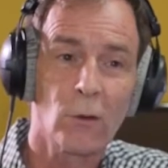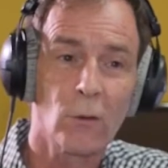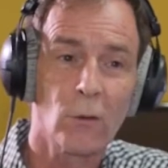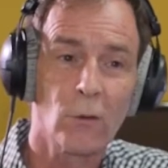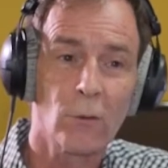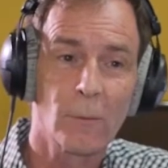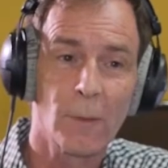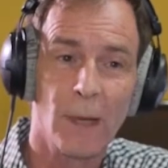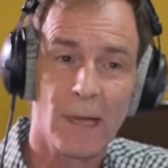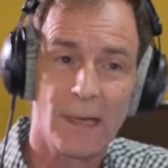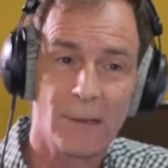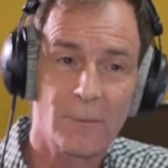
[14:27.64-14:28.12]

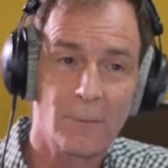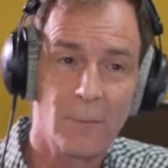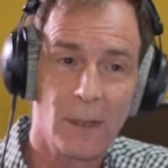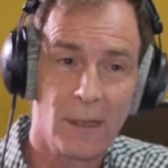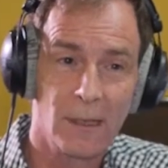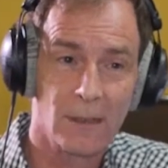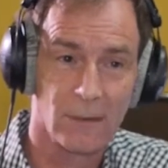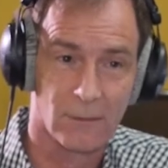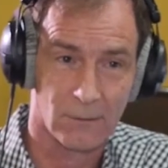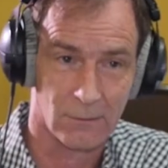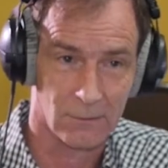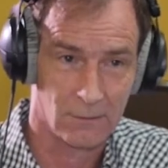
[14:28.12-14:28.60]
gourmet
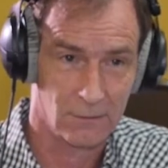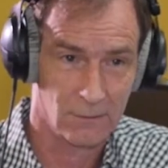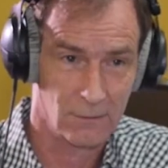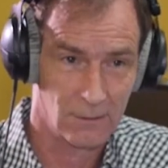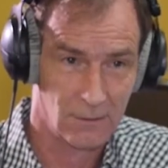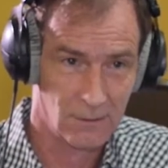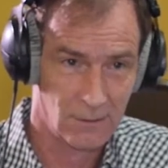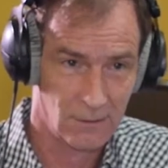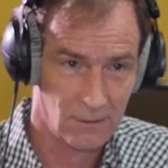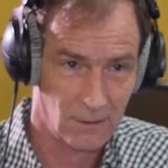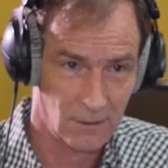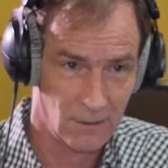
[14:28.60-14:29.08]
meal
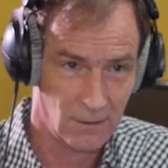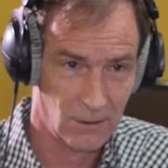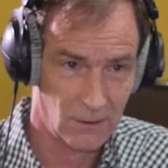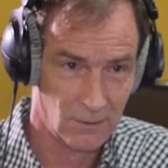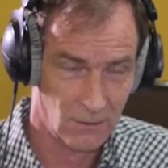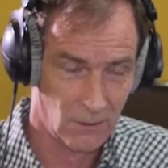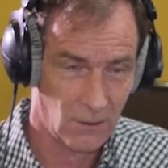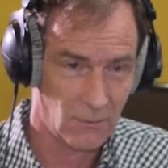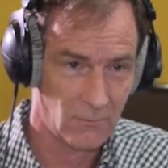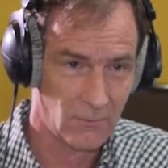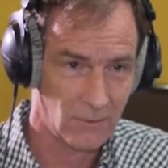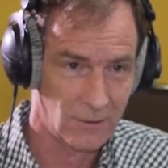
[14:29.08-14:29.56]

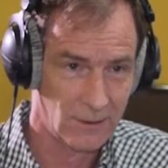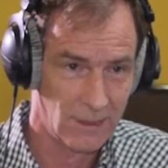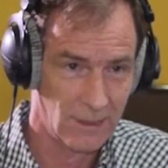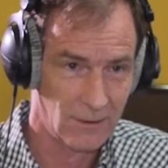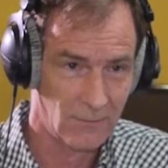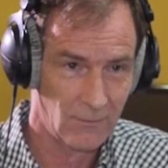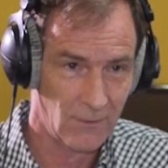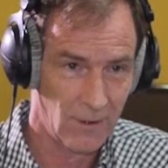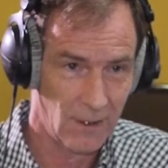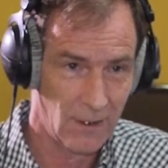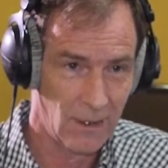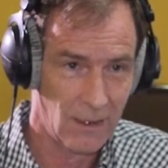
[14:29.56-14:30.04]
on offer
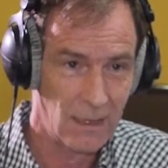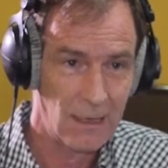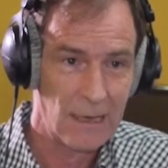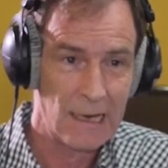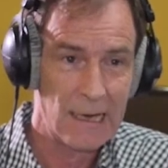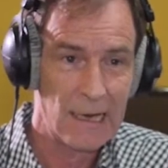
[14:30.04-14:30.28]
down there.